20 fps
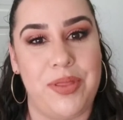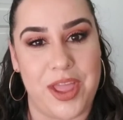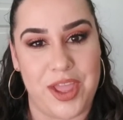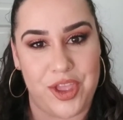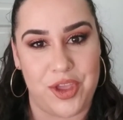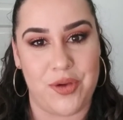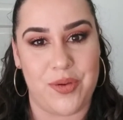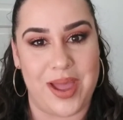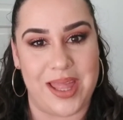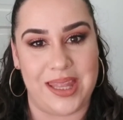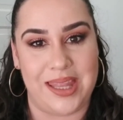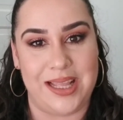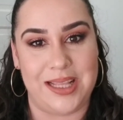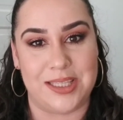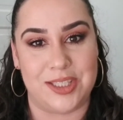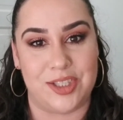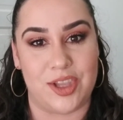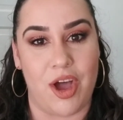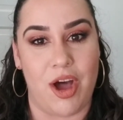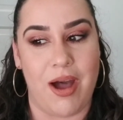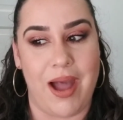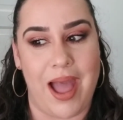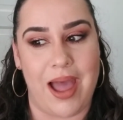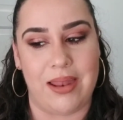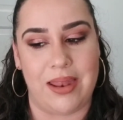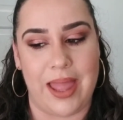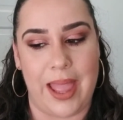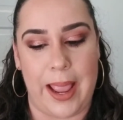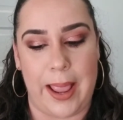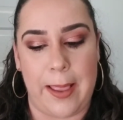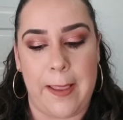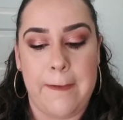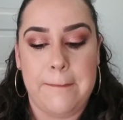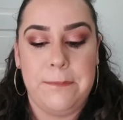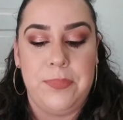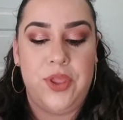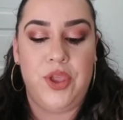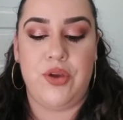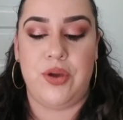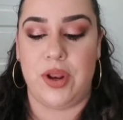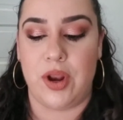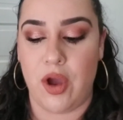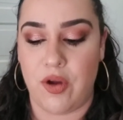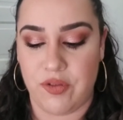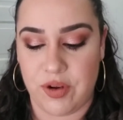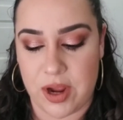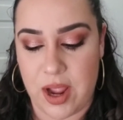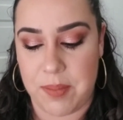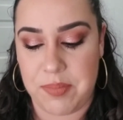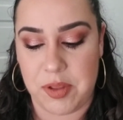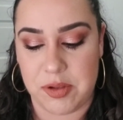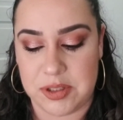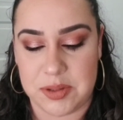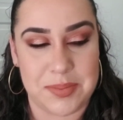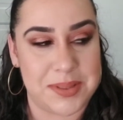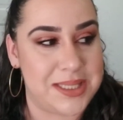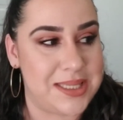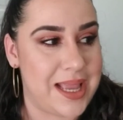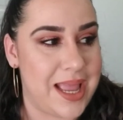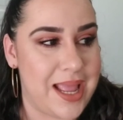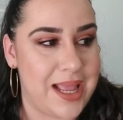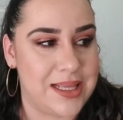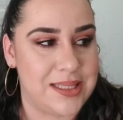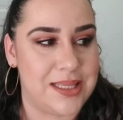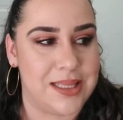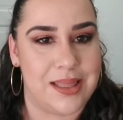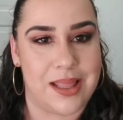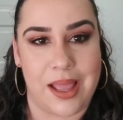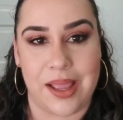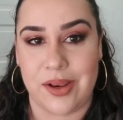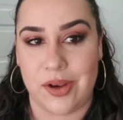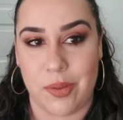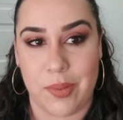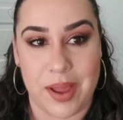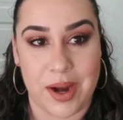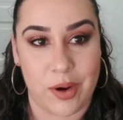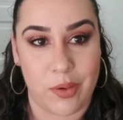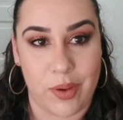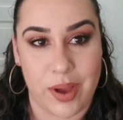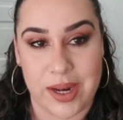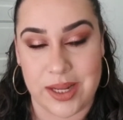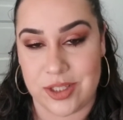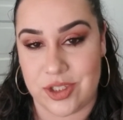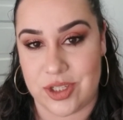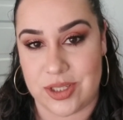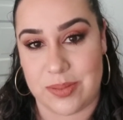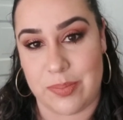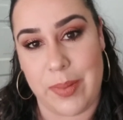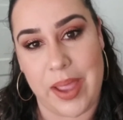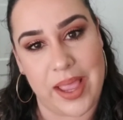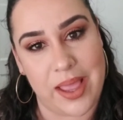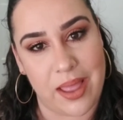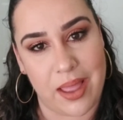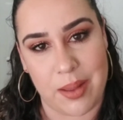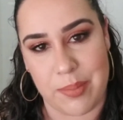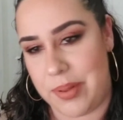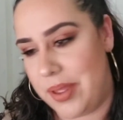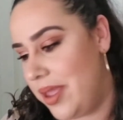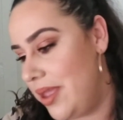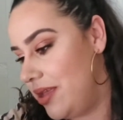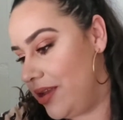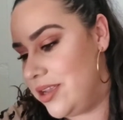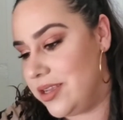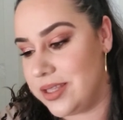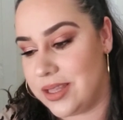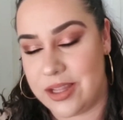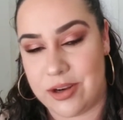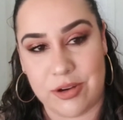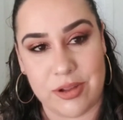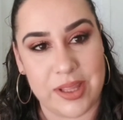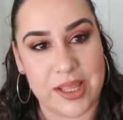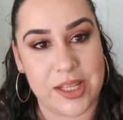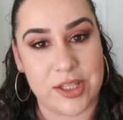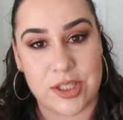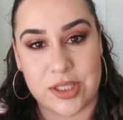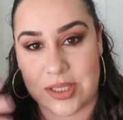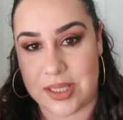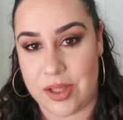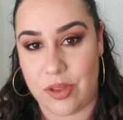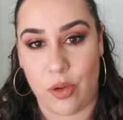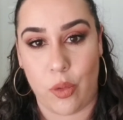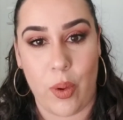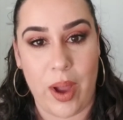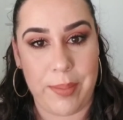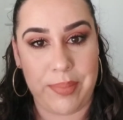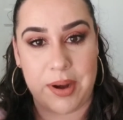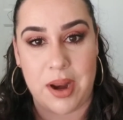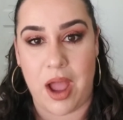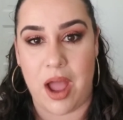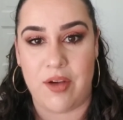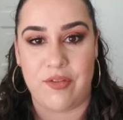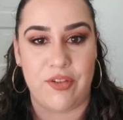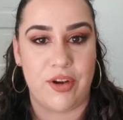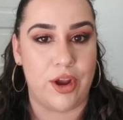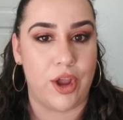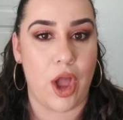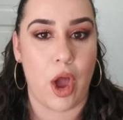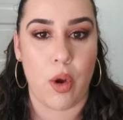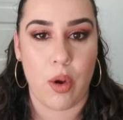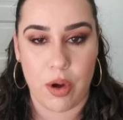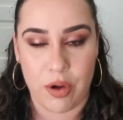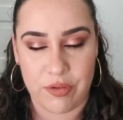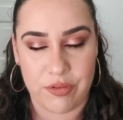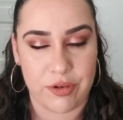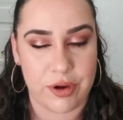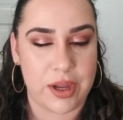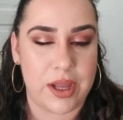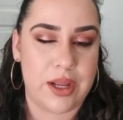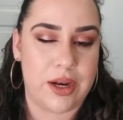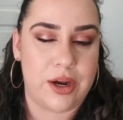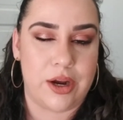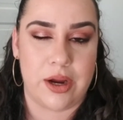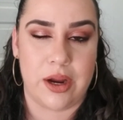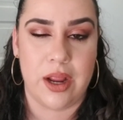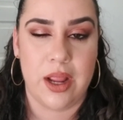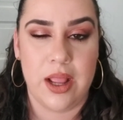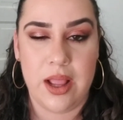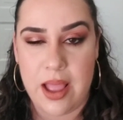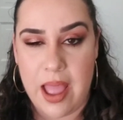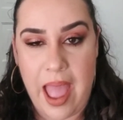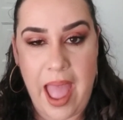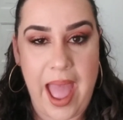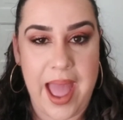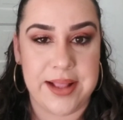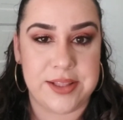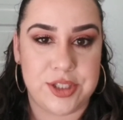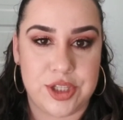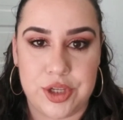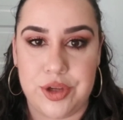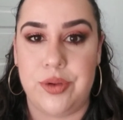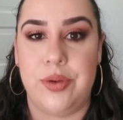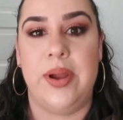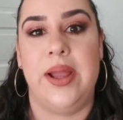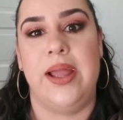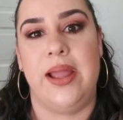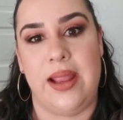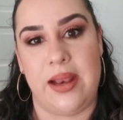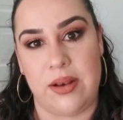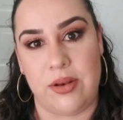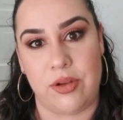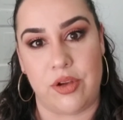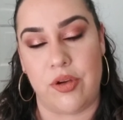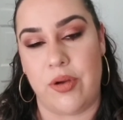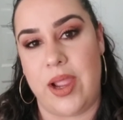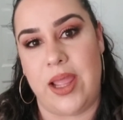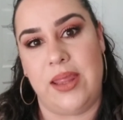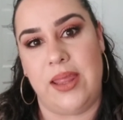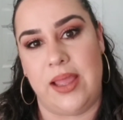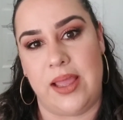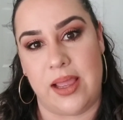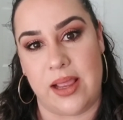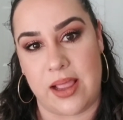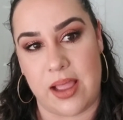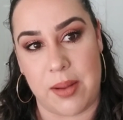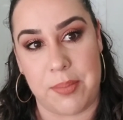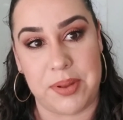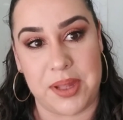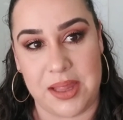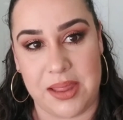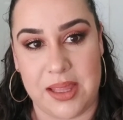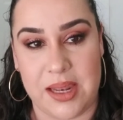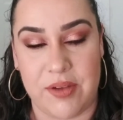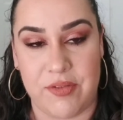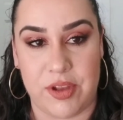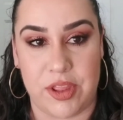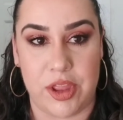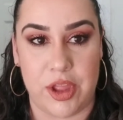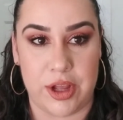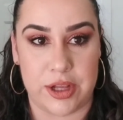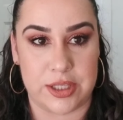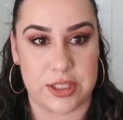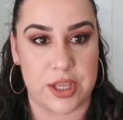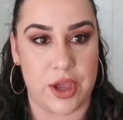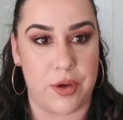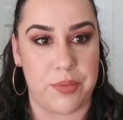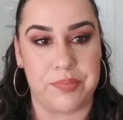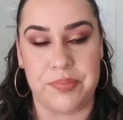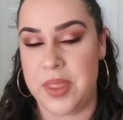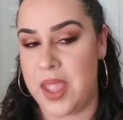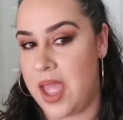that you at least saw how like you can overcome those mistakes and like no matter what, it's just makeup. You literally can just either wipe it off or go over it or add to it and create like a completely different look. So